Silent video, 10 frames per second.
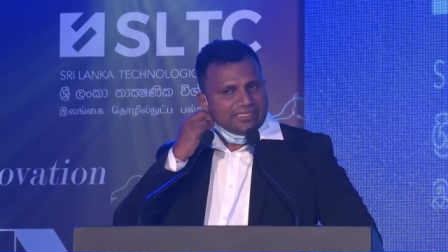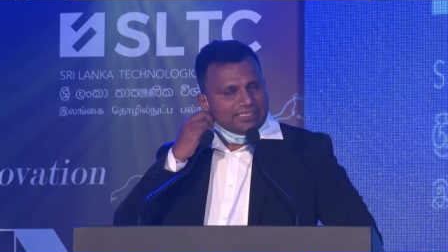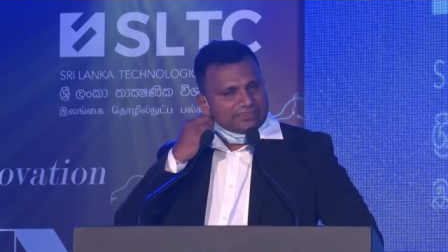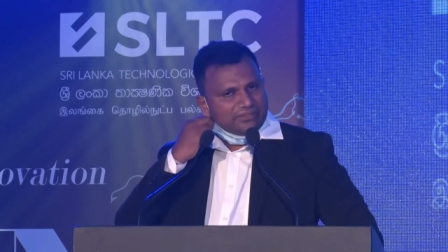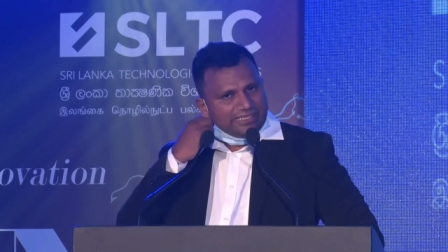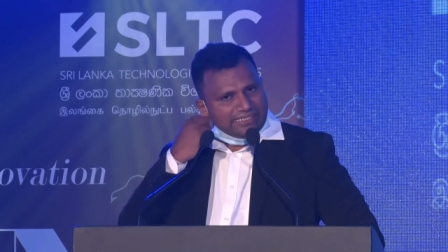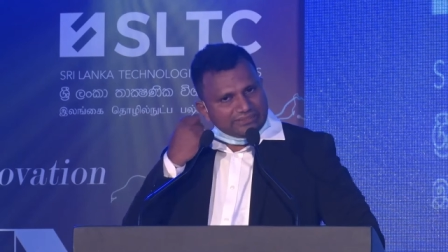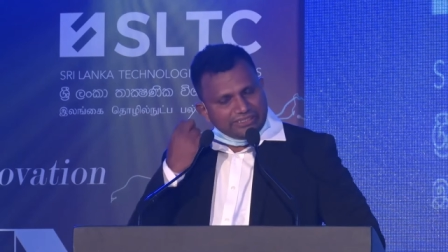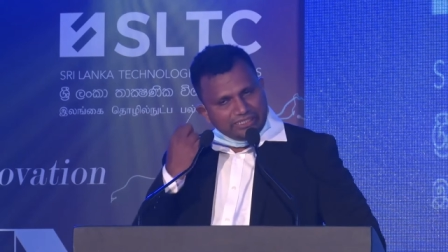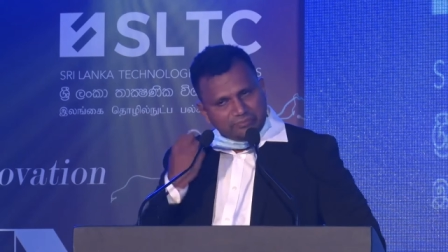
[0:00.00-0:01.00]
So Let's
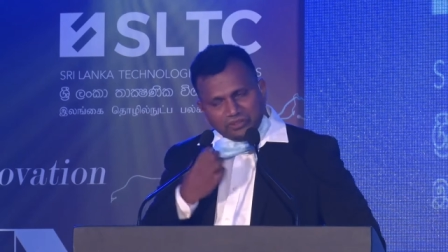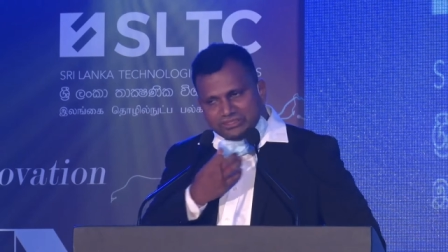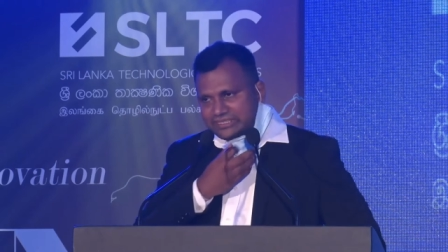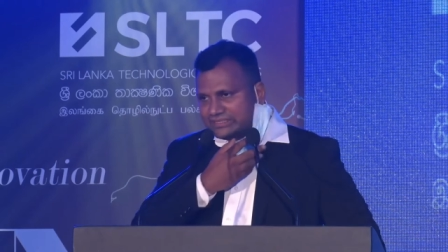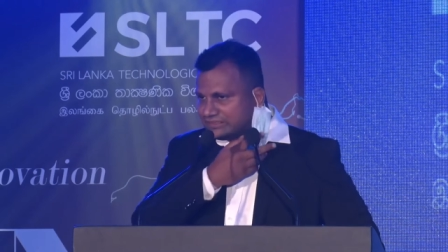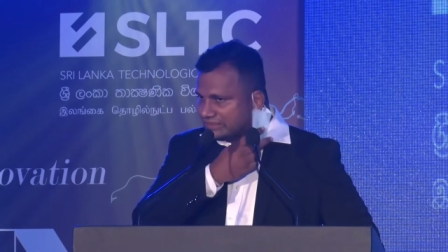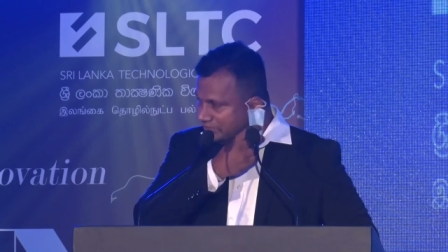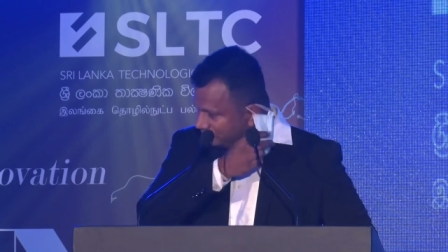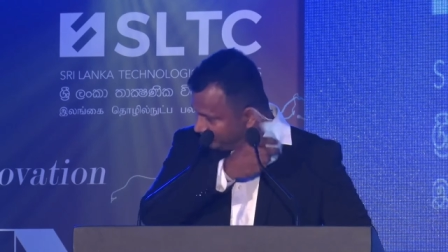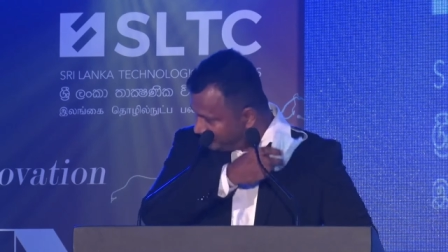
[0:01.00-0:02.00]
Read project
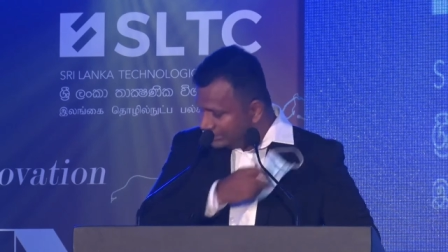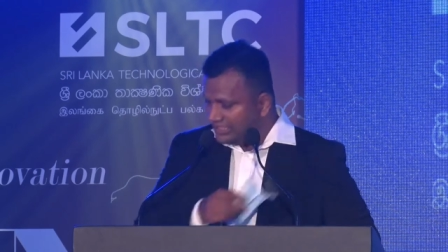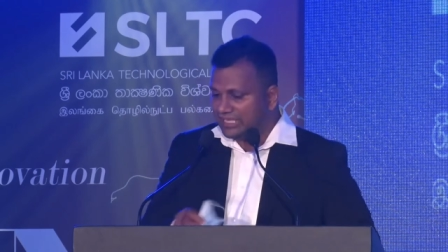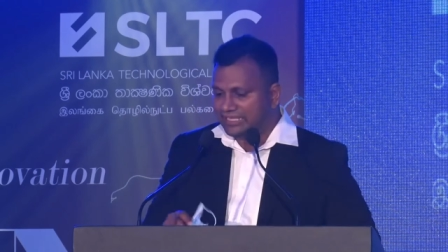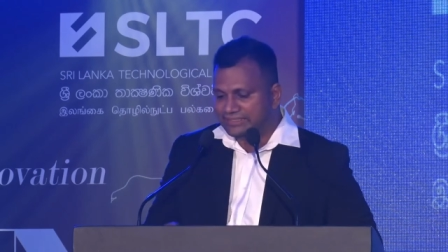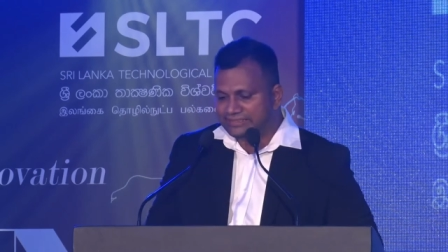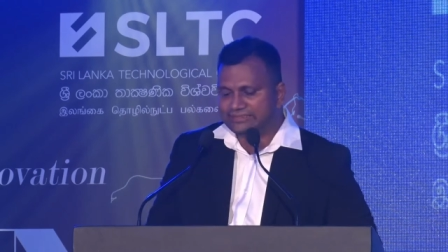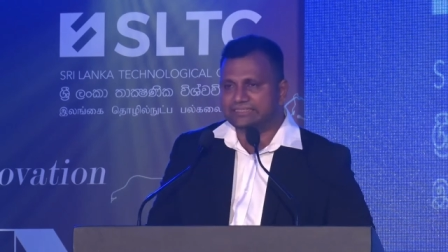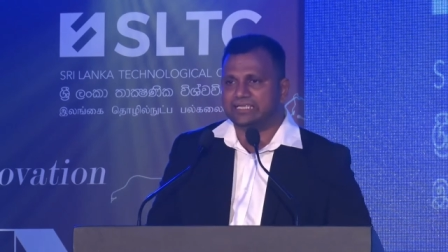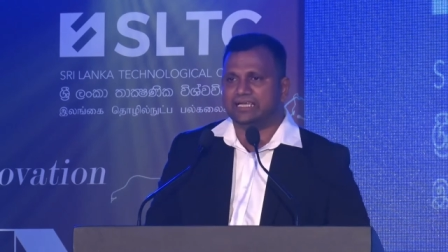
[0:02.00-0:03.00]

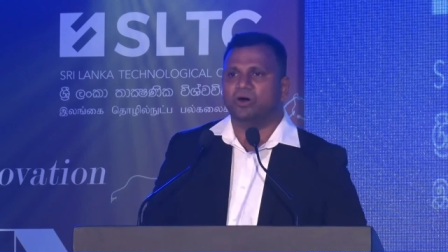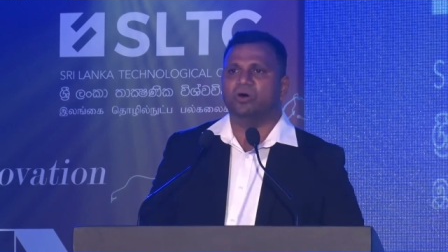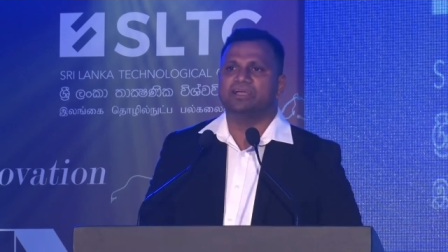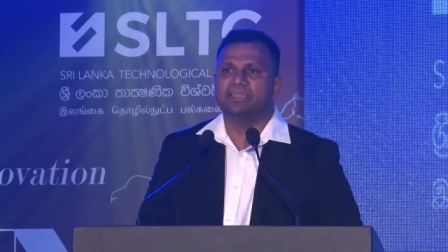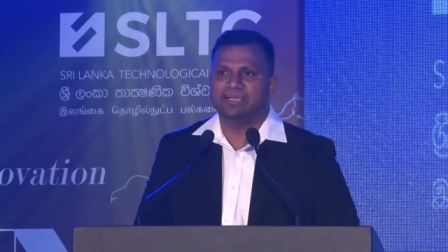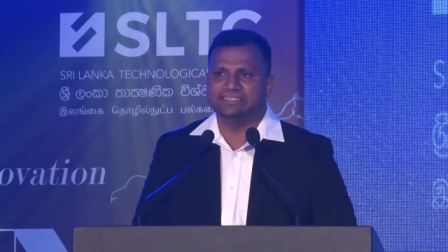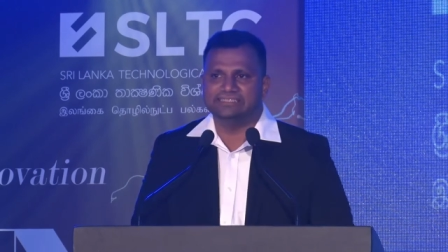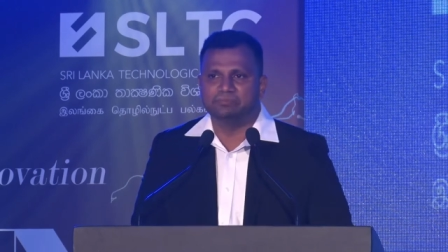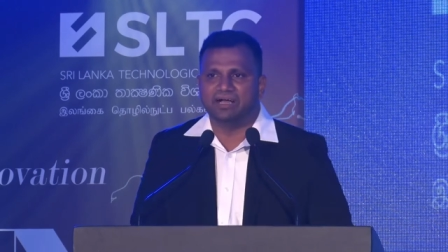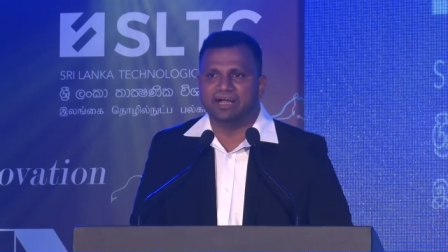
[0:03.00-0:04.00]
is uh,
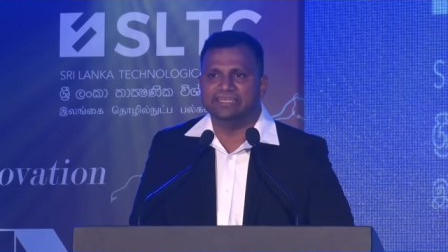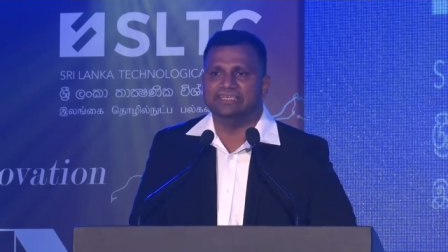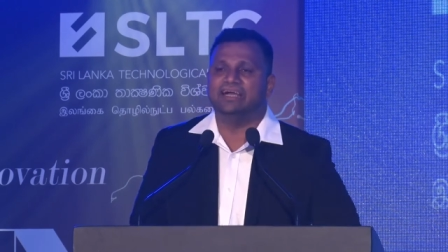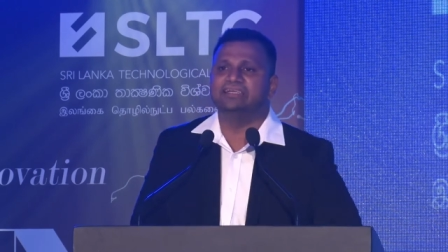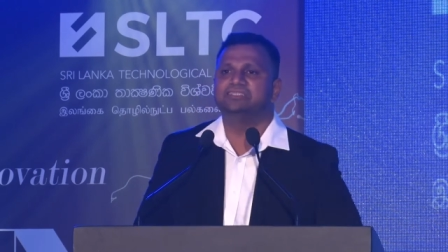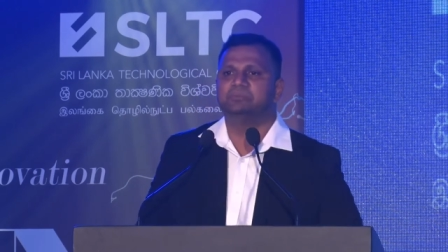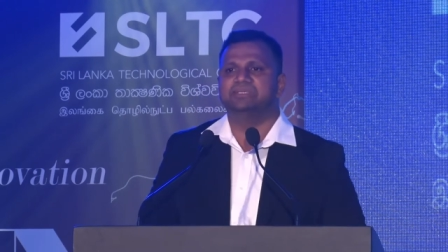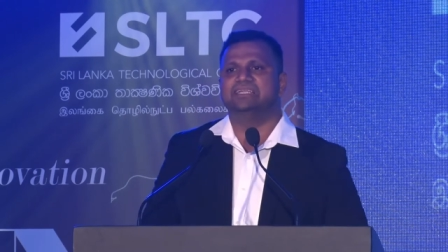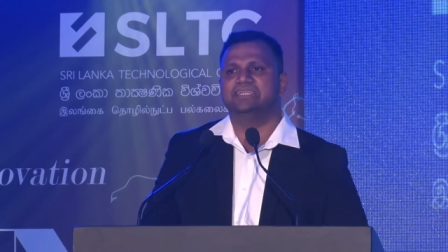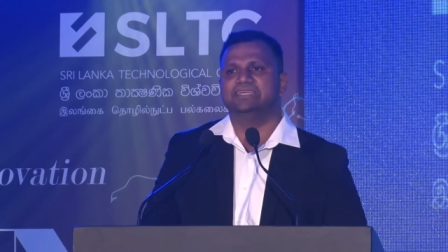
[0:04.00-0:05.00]
organized by
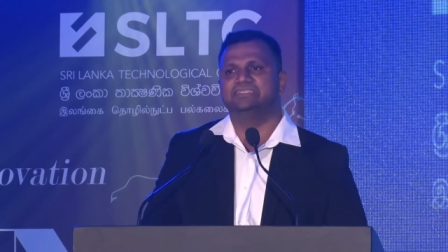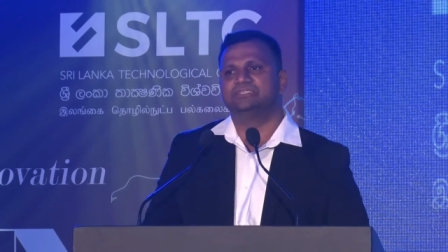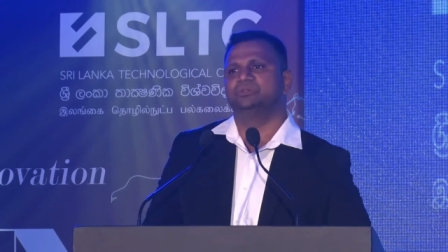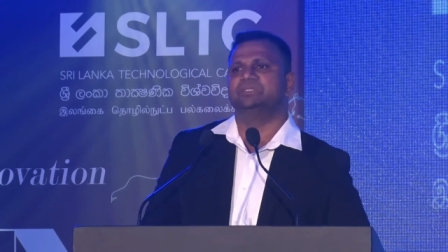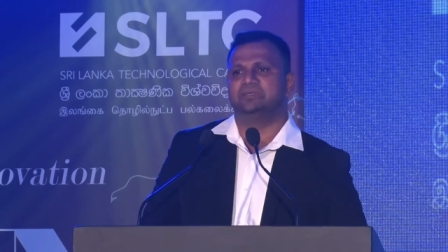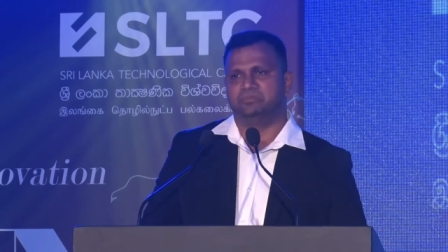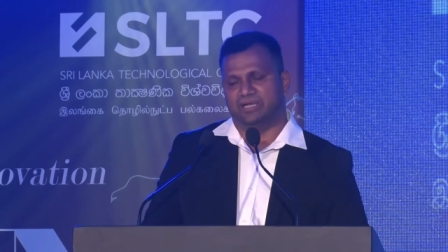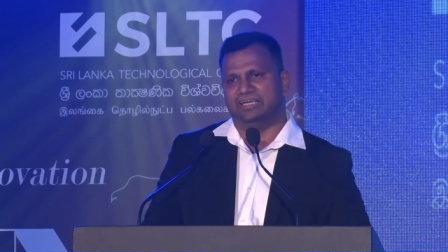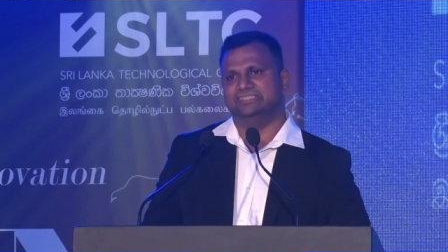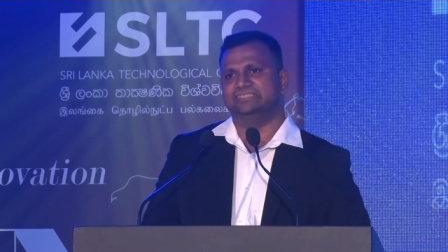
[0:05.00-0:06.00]
IEEE student
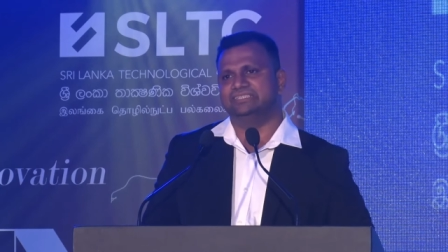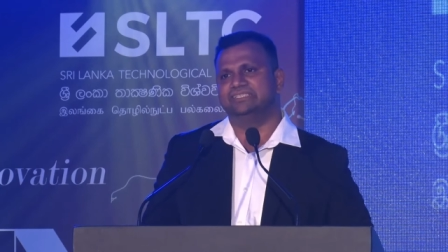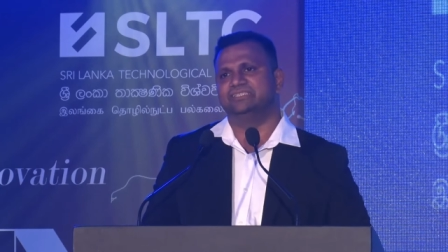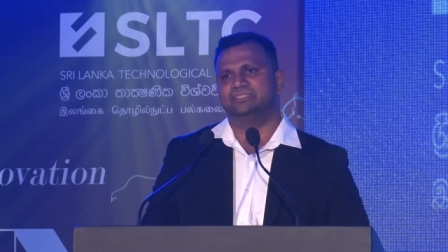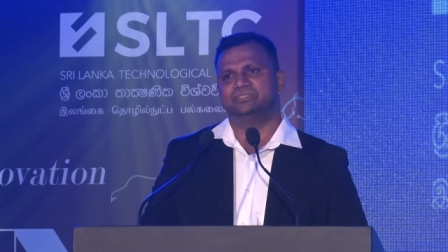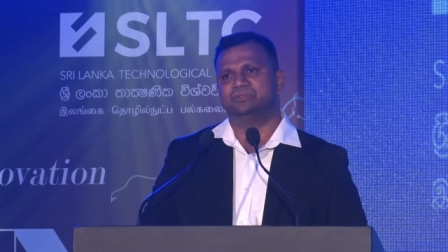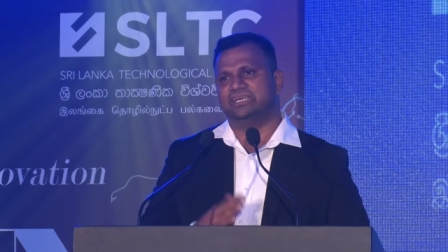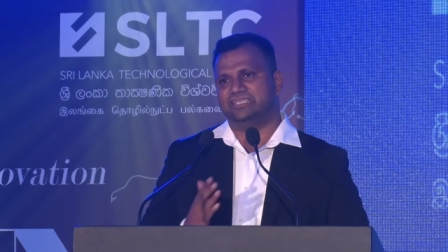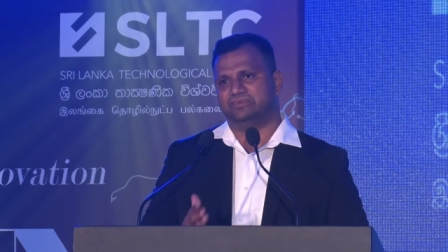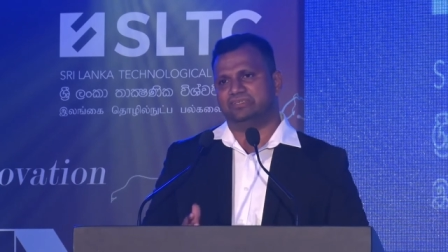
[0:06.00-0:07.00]
branch
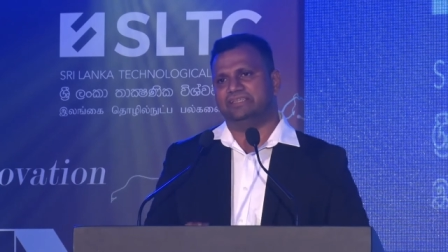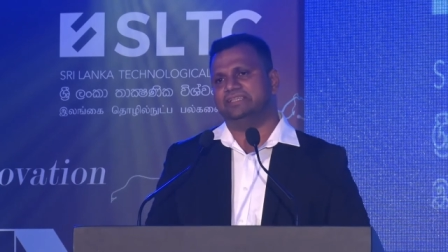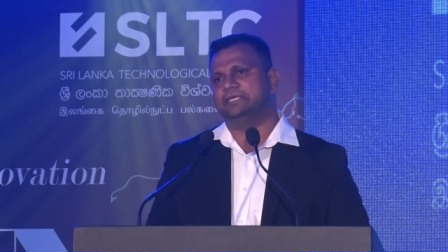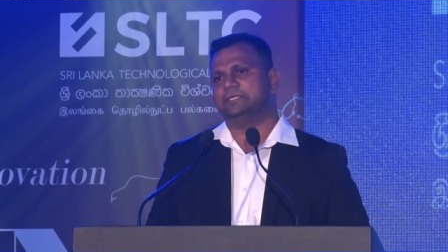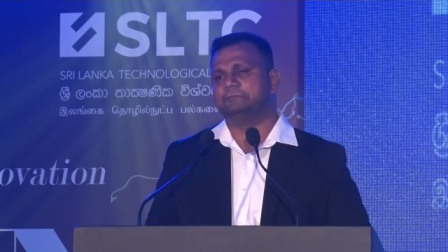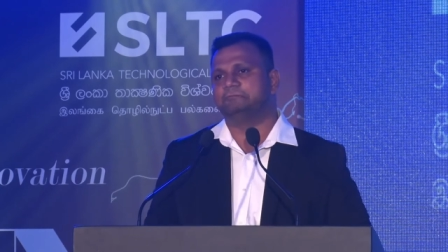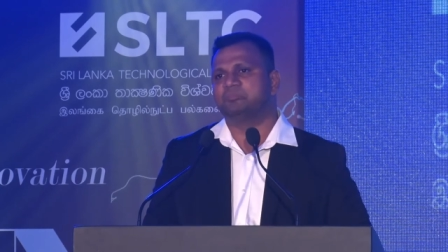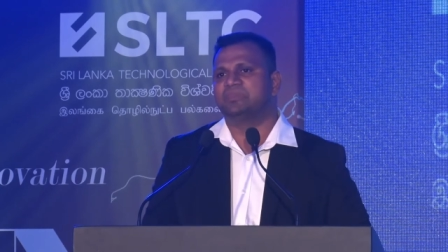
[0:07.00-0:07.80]
together with the